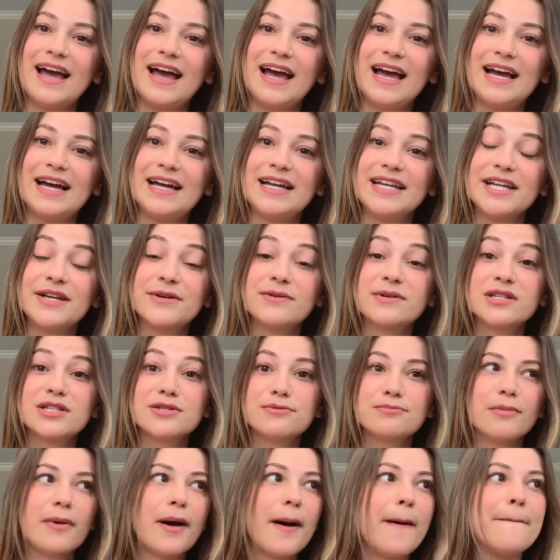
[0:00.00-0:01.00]
and it
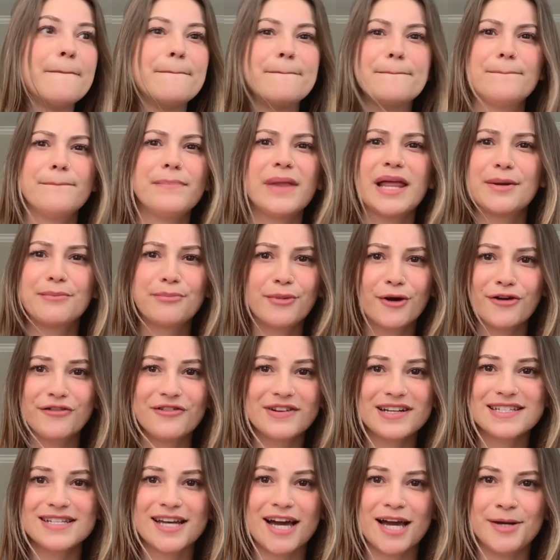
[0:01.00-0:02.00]
was like
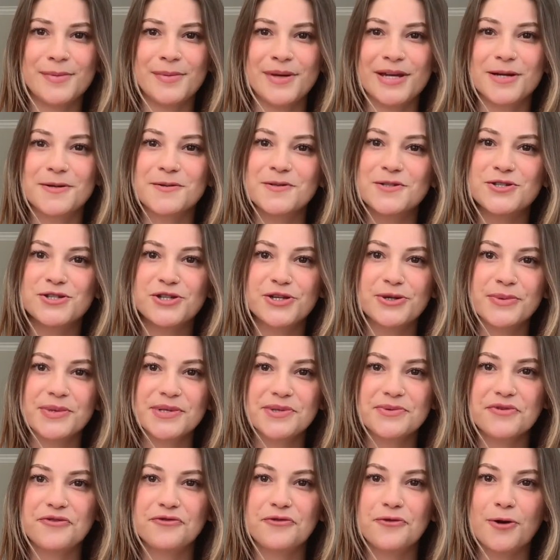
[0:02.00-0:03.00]
perfect timing. It was 2
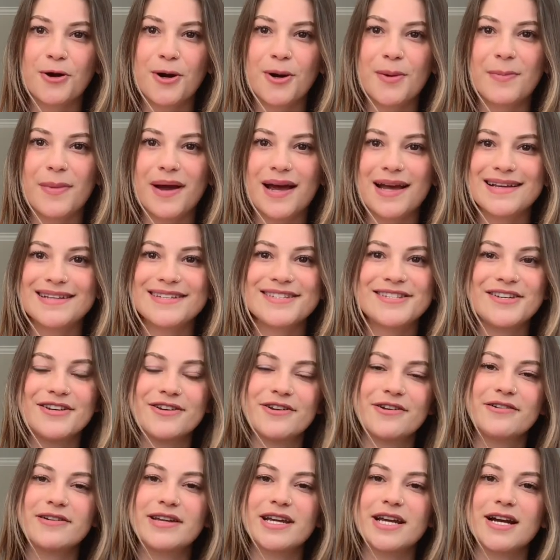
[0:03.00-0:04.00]
months before my
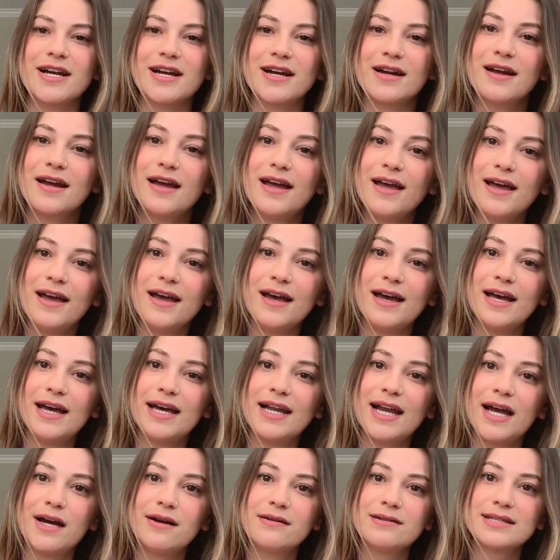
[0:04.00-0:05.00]
senior year,
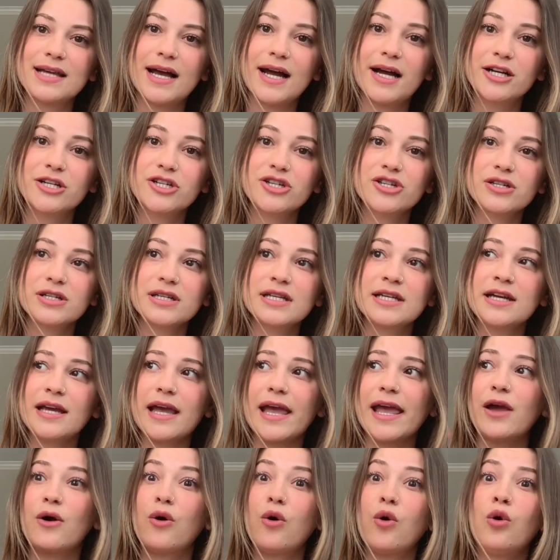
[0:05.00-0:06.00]
and I was actually
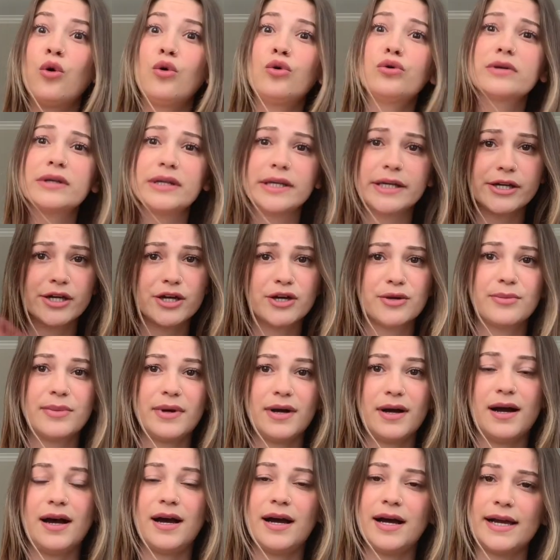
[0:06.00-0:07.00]
a whole year
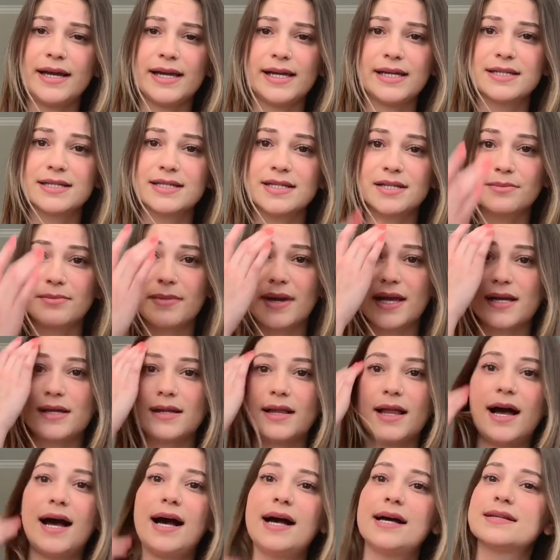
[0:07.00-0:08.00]
behind my
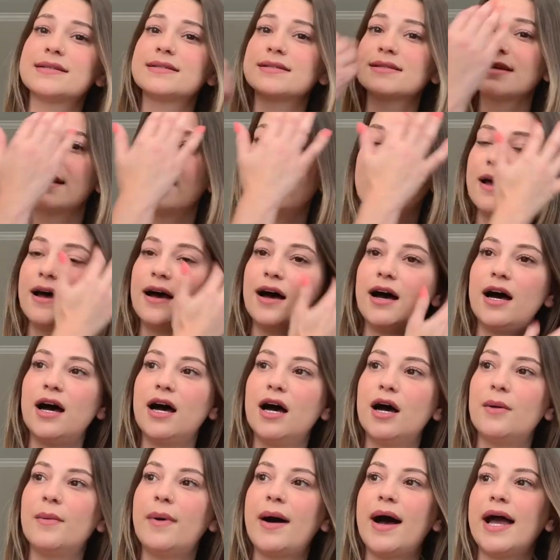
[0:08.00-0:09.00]
class.
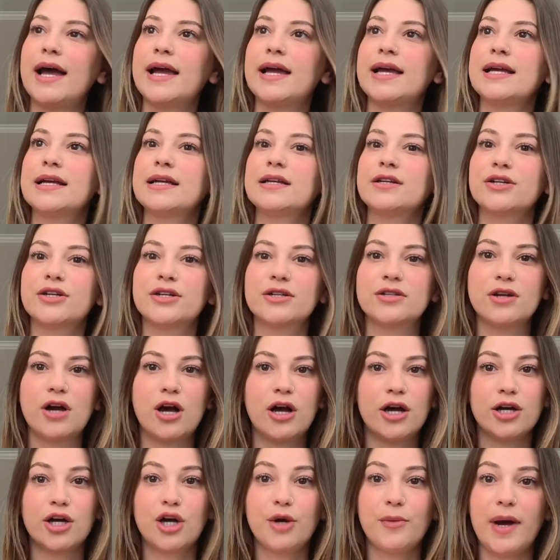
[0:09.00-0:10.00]
I could
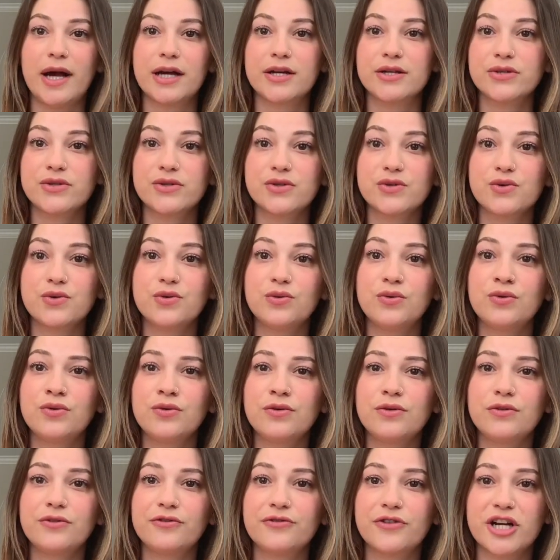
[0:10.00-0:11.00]
not go back to
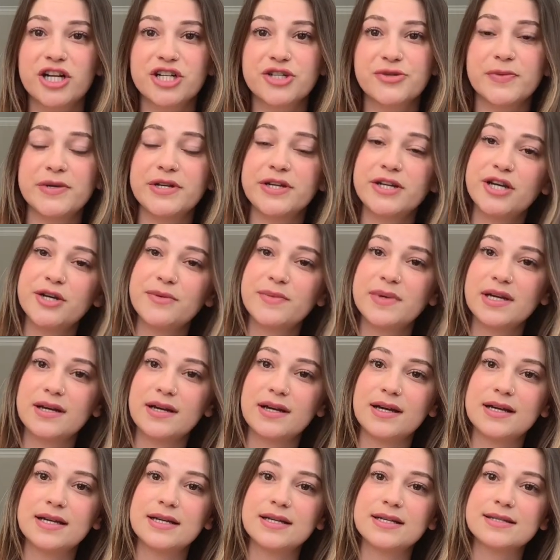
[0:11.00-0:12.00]
school freshman year
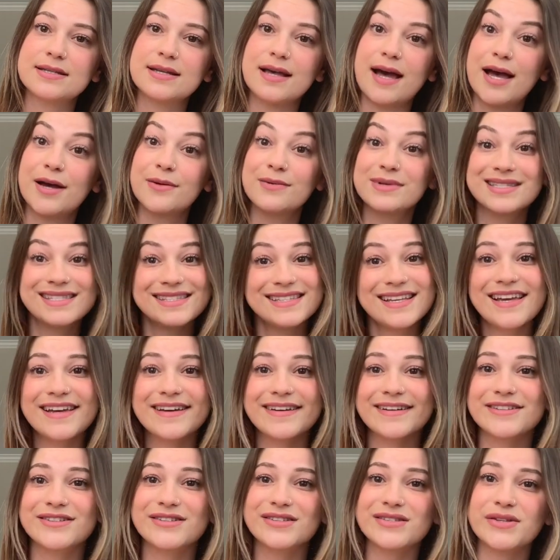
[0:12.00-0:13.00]
because I was
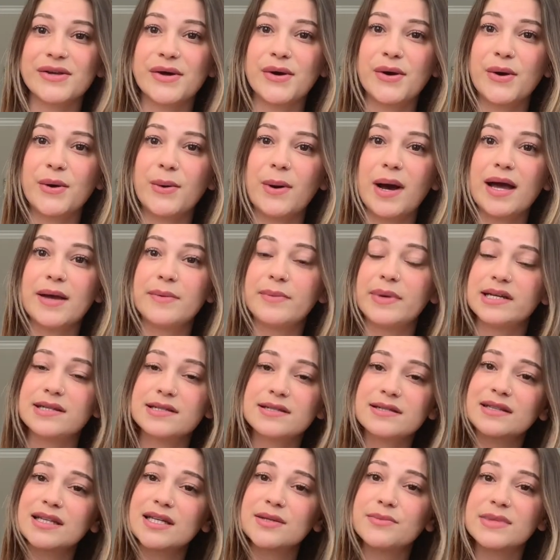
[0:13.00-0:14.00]
sick, so I
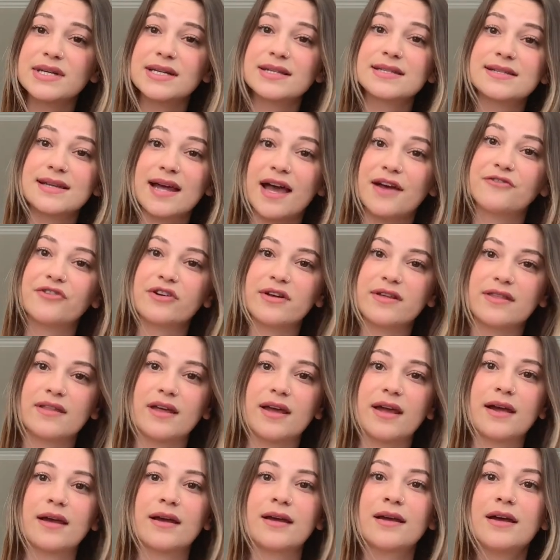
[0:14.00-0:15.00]
basically missed
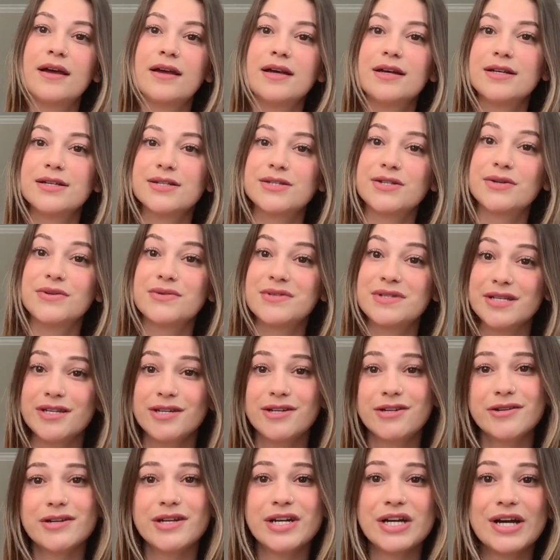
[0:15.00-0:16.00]
everything. So
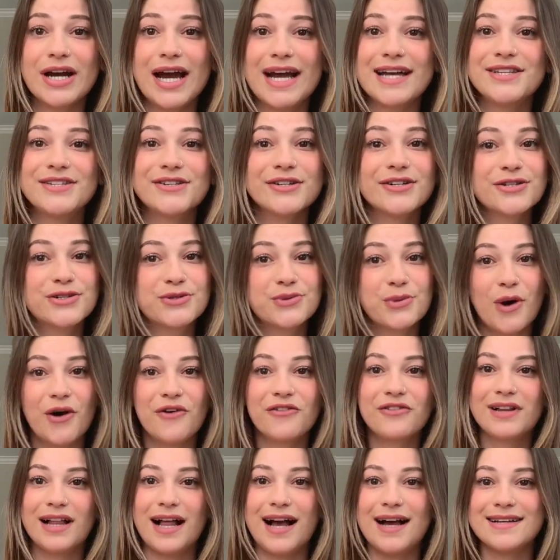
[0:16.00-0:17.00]
senior year, I took
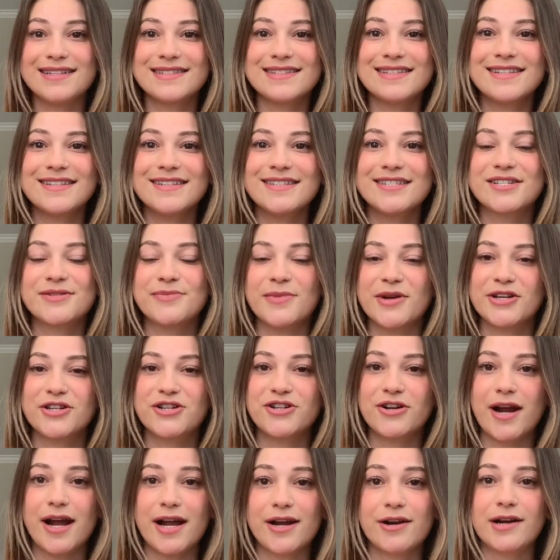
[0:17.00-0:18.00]
12 classes to make
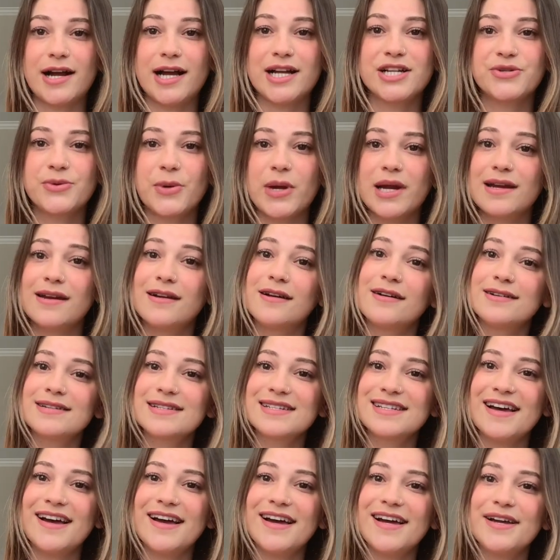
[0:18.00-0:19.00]
sure I graduated on
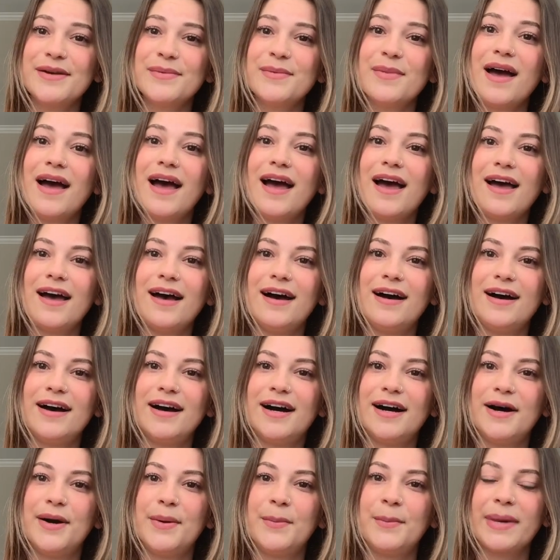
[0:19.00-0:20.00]
time.
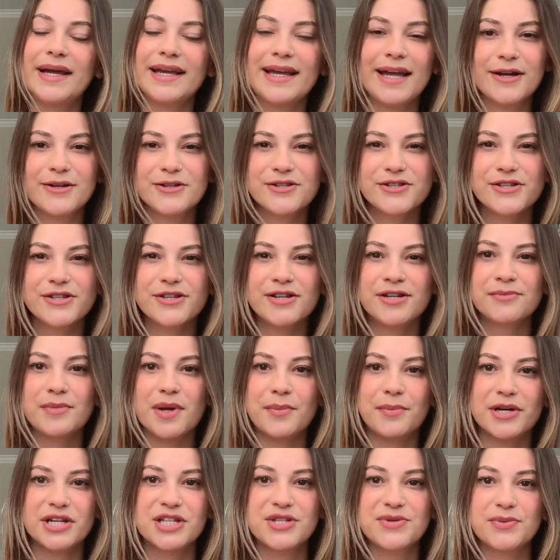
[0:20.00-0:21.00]
My counselor,
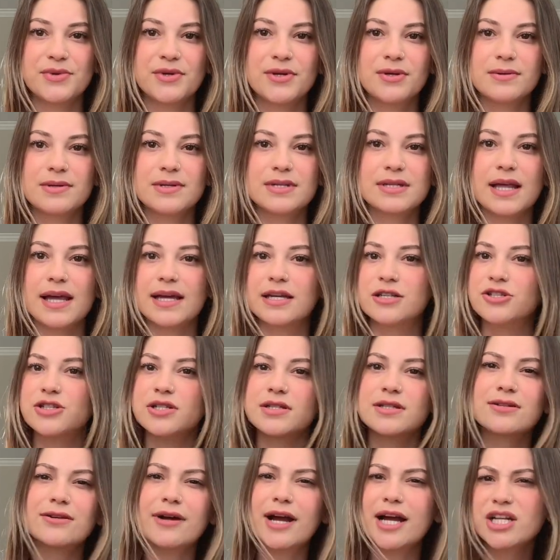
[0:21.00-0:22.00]
my principal was like,
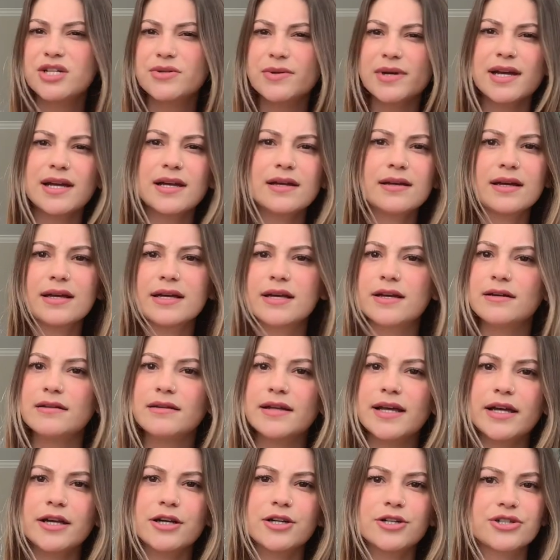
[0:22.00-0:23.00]
just graduate a year
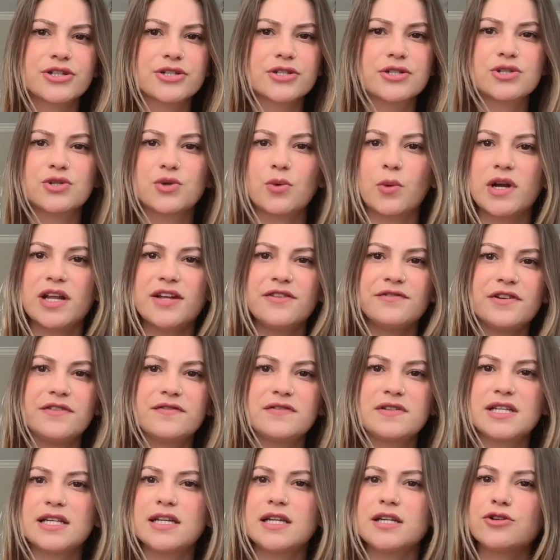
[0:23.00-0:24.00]
later, just
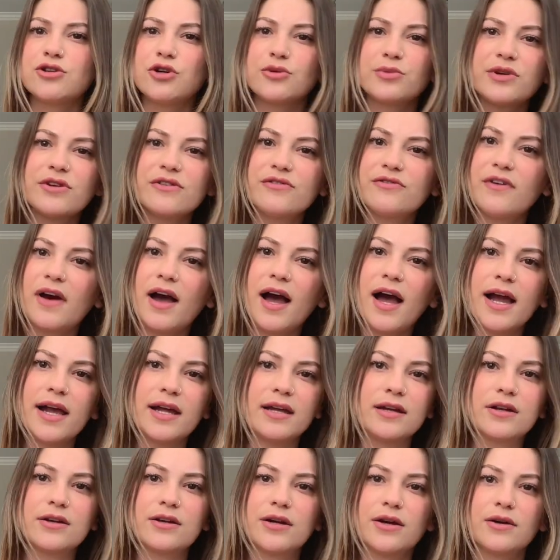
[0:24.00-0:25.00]
2015, you'll be
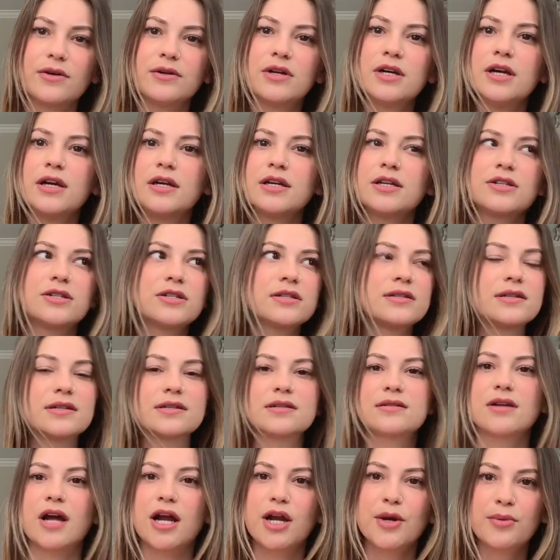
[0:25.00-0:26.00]
fine, you know, just
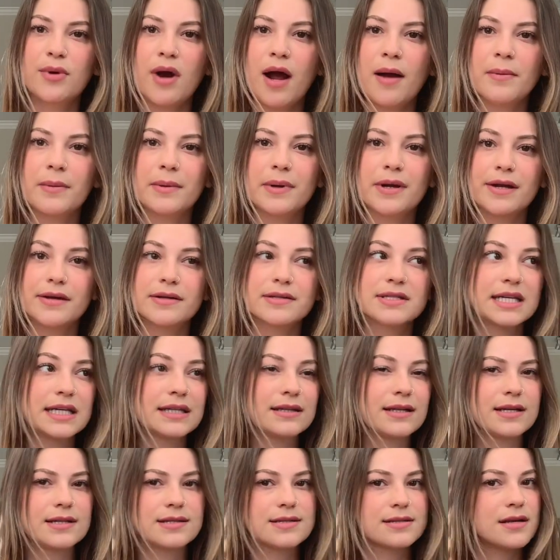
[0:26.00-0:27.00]
it's not a problem. And I was
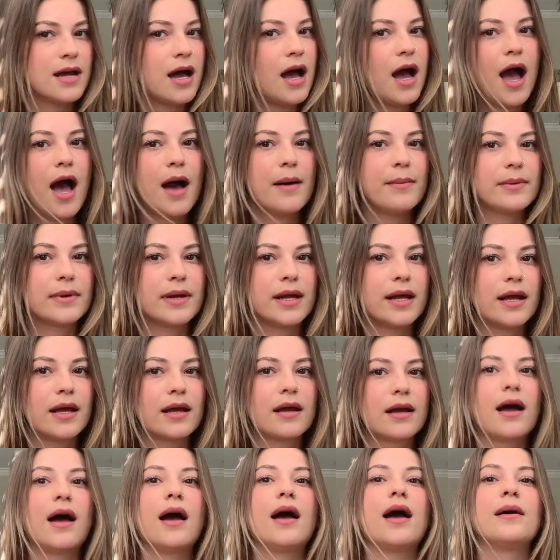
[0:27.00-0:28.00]
like, that's not
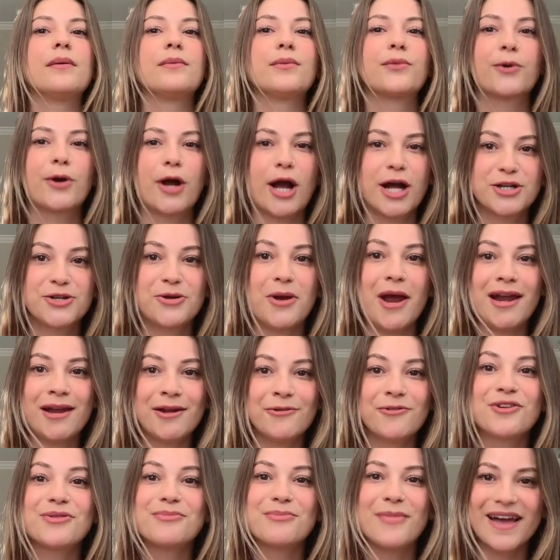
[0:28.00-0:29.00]
happening. I'm
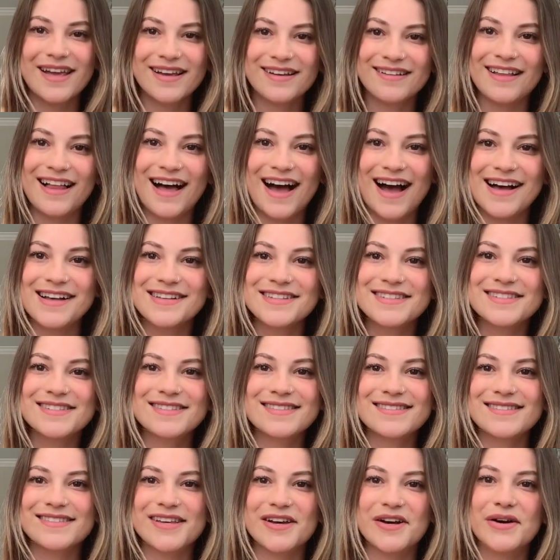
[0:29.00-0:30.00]
graduating with my class.
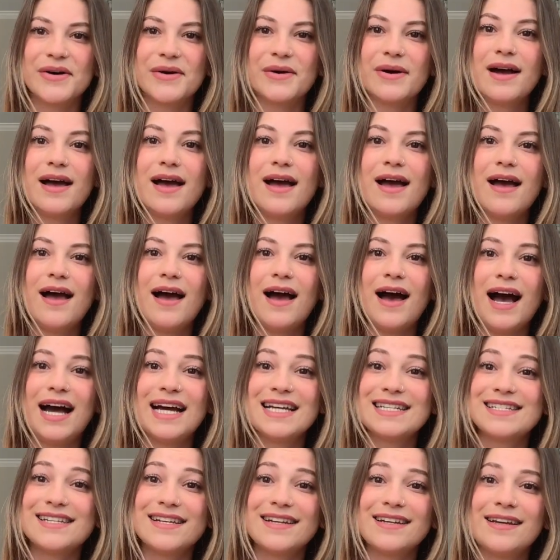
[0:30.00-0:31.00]
So
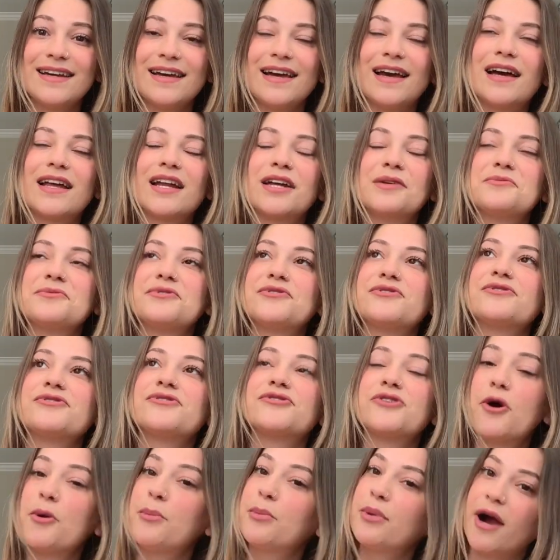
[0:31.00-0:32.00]
I did it, and I'm
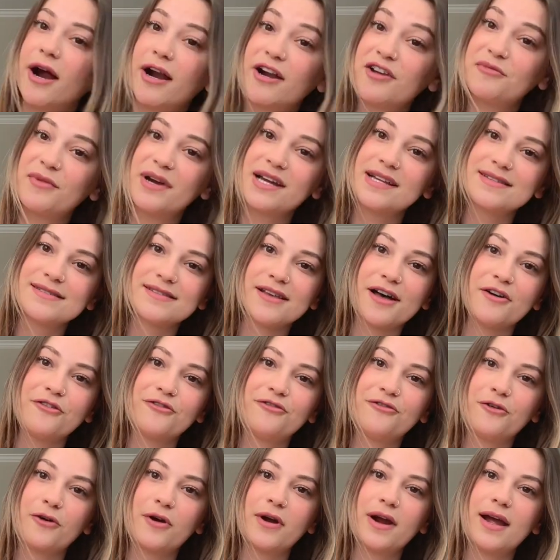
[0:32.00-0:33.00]
so proud of
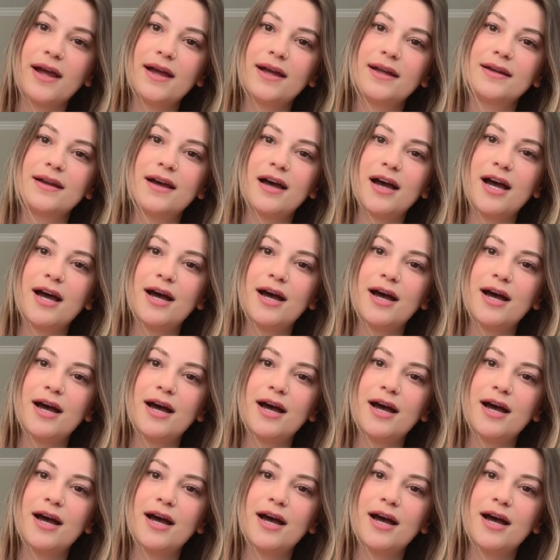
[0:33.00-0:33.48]
myself for it.